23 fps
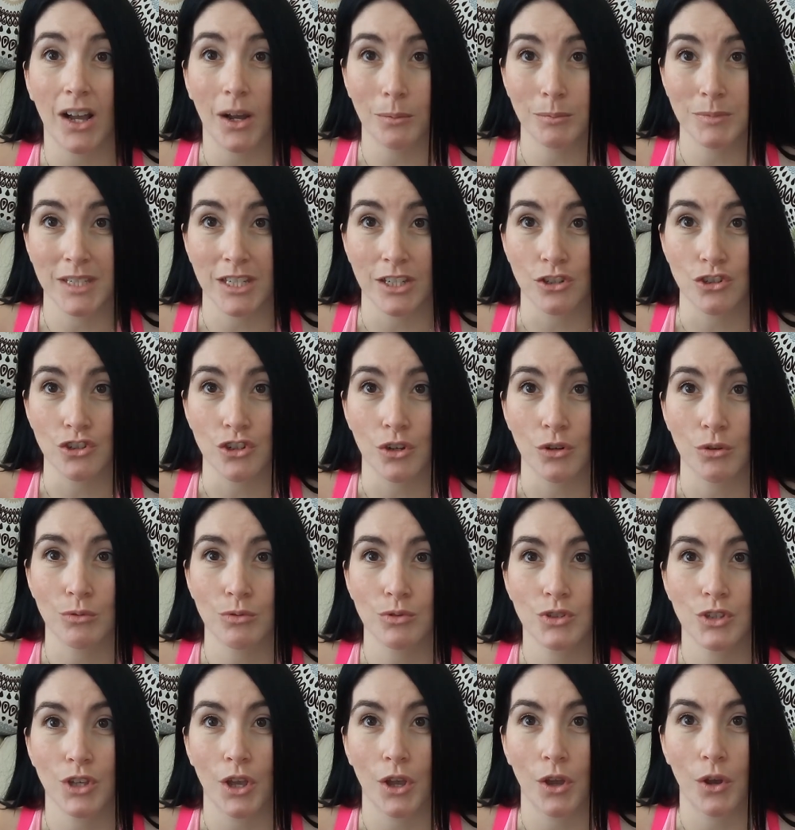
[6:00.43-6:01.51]
gum tissue.
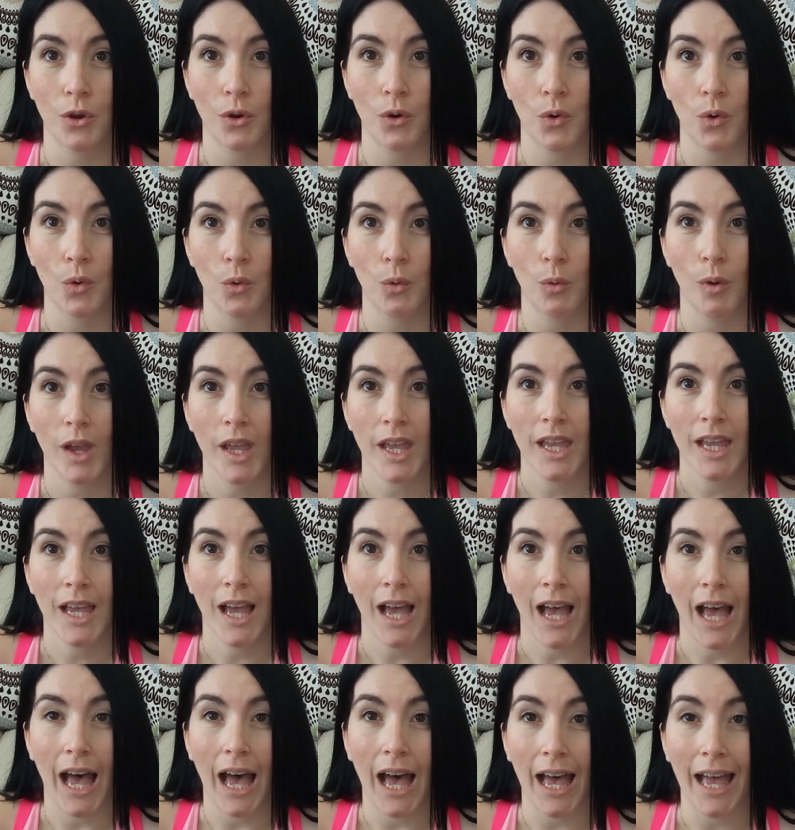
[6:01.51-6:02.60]
So
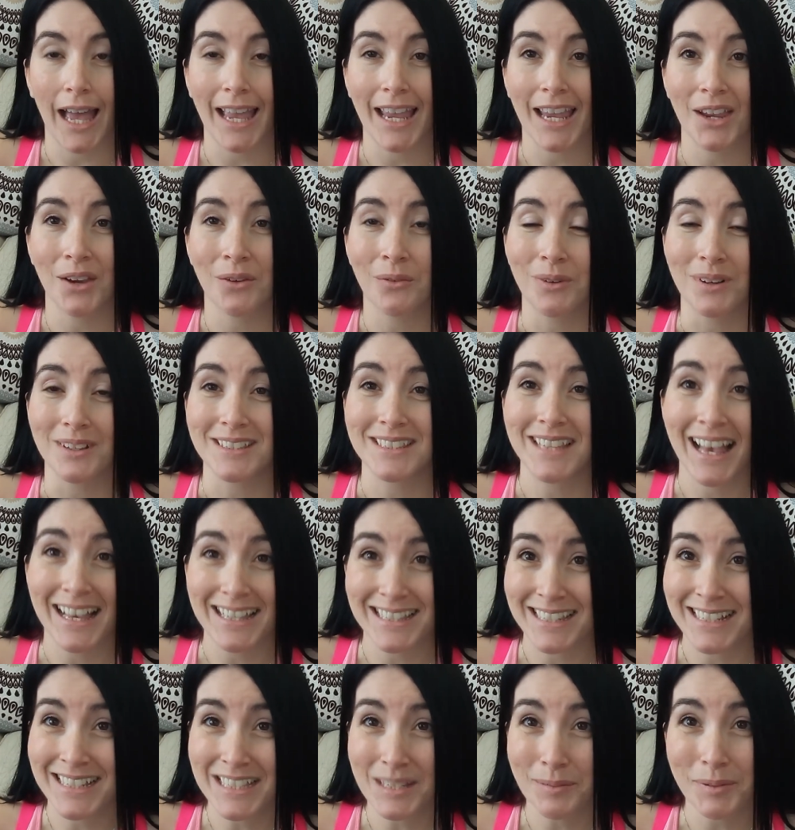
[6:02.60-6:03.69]
I was
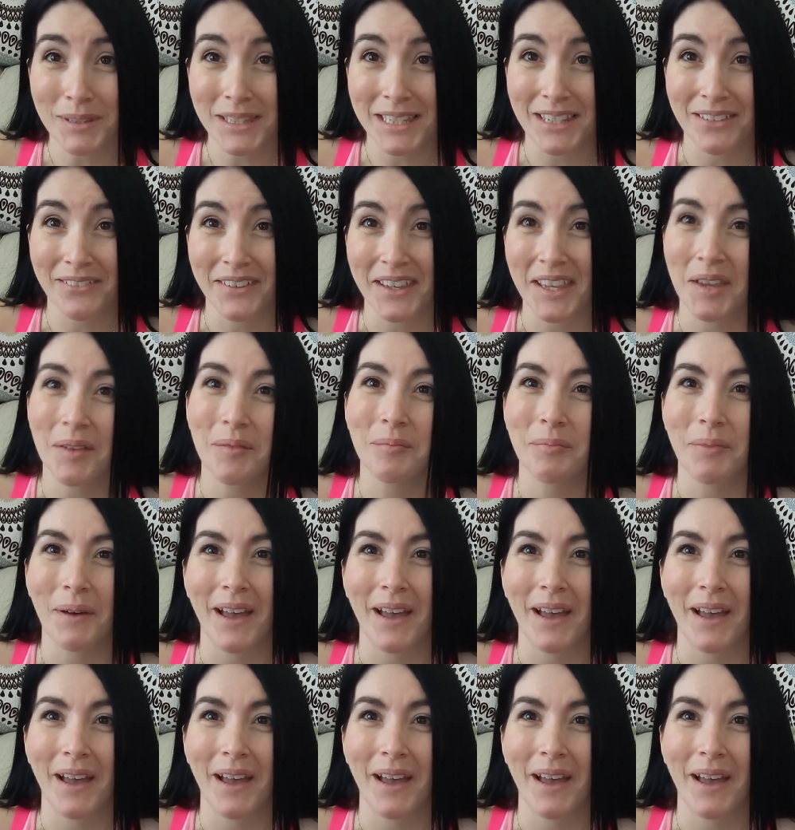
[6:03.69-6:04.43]
hesitant to believe it,